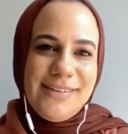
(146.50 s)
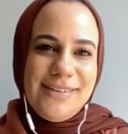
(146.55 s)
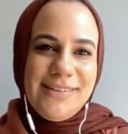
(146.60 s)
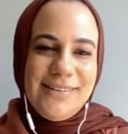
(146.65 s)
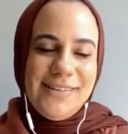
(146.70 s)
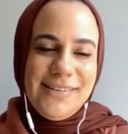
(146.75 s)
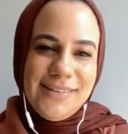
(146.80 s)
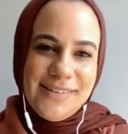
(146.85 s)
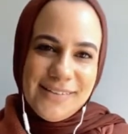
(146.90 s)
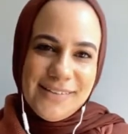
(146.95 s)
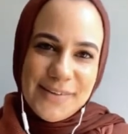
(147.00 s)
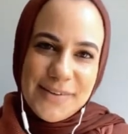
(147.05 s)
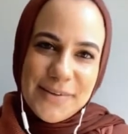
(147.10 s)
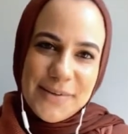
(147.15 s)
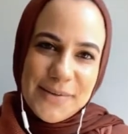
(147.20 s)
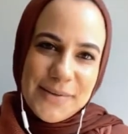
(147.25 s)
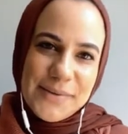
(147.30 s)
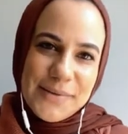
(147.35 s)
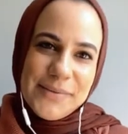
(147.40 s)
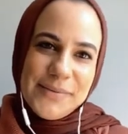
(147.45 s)

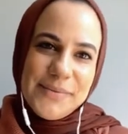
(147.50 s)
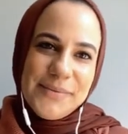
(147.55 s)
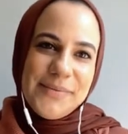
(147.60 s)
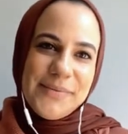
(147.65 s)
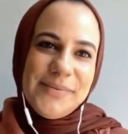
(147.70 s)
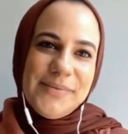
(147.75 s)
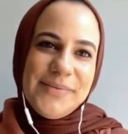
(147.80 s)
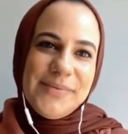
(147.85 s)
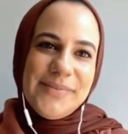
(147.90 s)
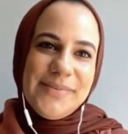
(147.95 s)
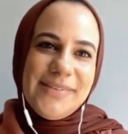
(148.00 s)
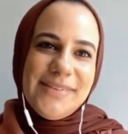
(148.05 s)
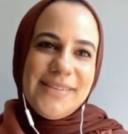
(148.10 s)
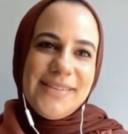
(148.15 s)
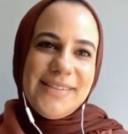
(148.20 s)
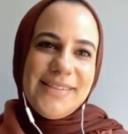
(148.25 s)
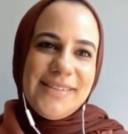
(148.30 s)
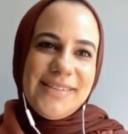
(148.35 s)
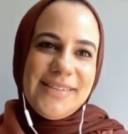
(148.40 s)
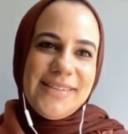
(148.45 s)

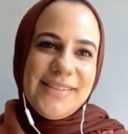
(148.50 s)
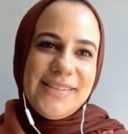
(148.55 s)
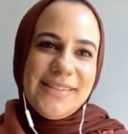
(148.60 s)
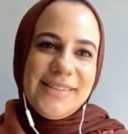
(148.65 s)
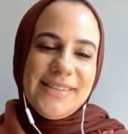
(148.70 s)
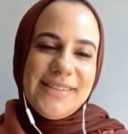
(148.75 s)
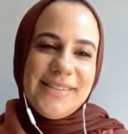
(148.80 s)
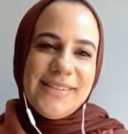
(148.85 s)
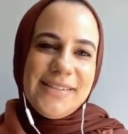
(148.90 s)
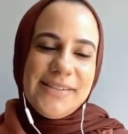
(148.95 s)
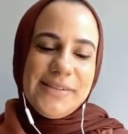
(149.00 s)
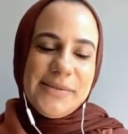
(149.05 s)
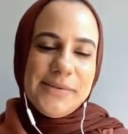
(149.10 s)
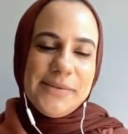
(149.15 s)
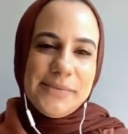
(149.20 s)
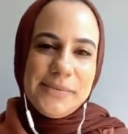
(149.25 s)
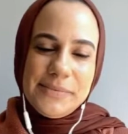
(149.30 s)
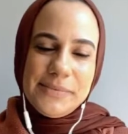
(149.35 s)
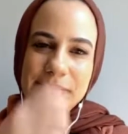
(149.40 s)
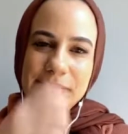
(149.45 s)

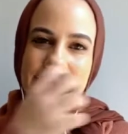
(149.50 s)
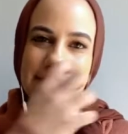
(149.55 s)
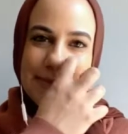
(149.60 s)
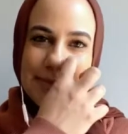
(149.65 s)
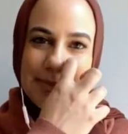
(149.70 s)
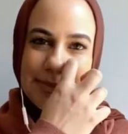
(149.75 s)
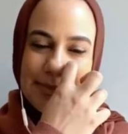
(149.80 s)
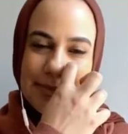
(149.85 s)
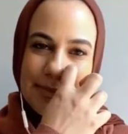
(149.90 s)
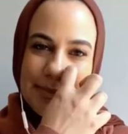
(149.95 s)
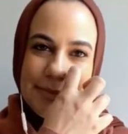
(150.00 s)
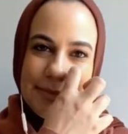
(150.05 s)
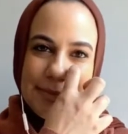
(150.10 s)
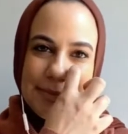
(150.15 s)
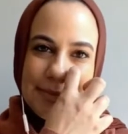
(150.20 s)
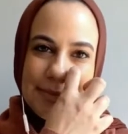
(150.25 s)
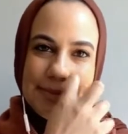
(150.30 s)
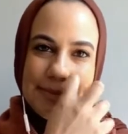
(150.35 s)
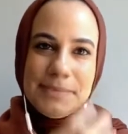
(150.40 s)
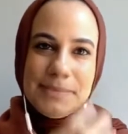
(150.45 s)

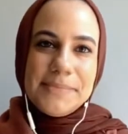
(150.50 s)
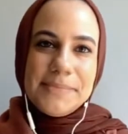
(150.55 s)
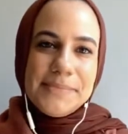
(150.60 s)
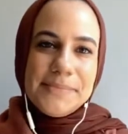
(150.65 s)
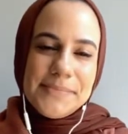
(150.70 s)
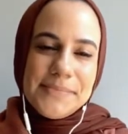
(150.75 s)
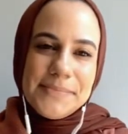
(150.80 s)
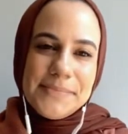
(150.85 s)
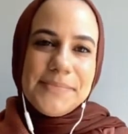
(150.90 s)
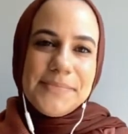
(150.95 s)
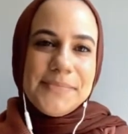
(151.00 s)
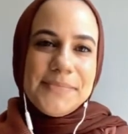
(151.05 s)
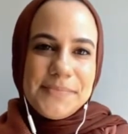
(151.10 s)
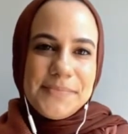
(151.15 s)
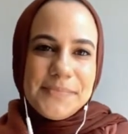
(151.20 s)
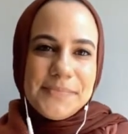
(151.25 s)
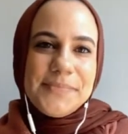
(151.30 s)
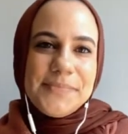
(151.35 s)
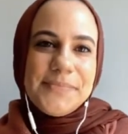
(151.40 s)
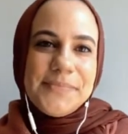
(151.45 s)

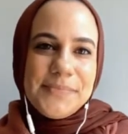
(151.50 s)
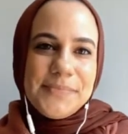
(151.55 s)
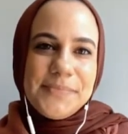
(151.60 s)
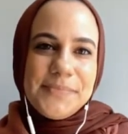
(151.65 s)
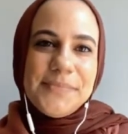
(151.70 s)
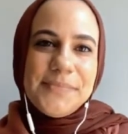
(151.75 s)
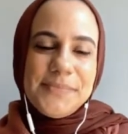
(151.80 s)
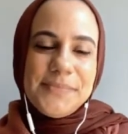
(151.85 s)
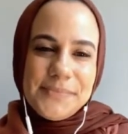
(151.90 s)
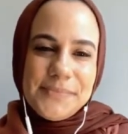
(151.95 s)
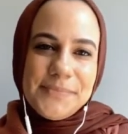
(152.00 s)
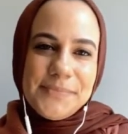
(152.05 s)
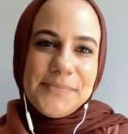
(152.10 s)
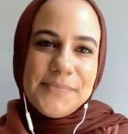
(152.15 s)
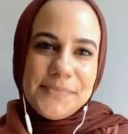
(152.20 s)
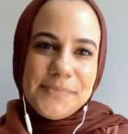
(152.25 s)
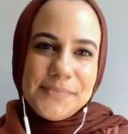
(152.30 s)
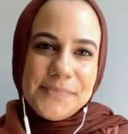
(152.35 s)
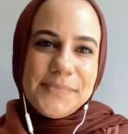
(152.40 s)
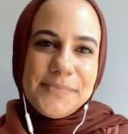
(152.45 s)

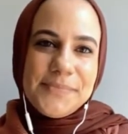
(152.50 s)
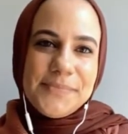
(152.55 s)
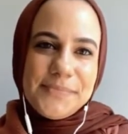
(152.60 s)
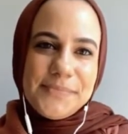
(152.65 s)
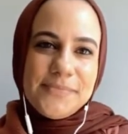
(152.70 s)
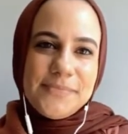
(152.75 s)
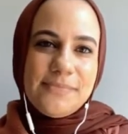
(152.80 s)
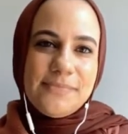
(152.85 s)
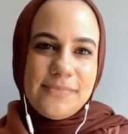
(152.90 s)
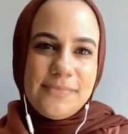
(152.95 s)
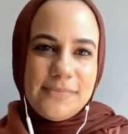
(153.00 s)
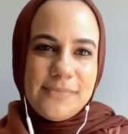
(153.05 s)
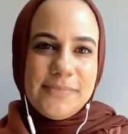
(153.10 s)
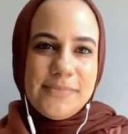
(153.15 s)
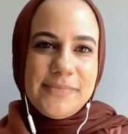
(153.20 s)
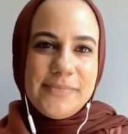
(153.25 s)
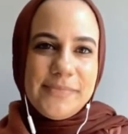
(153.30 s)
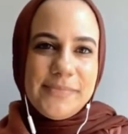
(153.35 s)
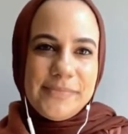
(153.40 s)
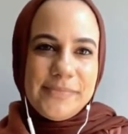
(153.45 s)

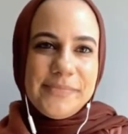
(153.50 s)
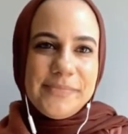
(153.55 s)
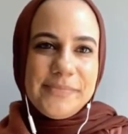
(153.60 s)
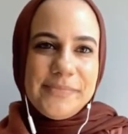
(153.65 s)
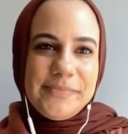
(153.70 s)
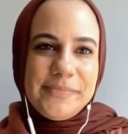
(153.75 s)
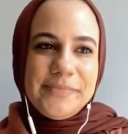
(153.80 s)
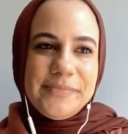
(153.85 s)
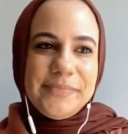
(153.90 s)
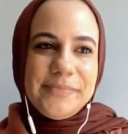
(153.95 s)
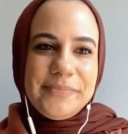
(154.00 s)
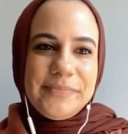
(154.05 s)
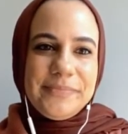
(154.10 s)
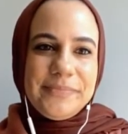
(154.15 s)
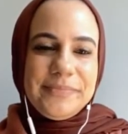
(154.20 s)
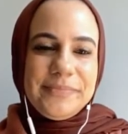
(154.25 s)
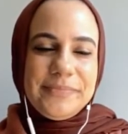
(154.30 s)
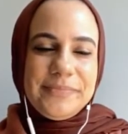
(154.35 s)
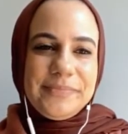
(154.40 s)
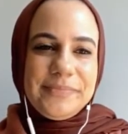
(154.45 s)
(silent)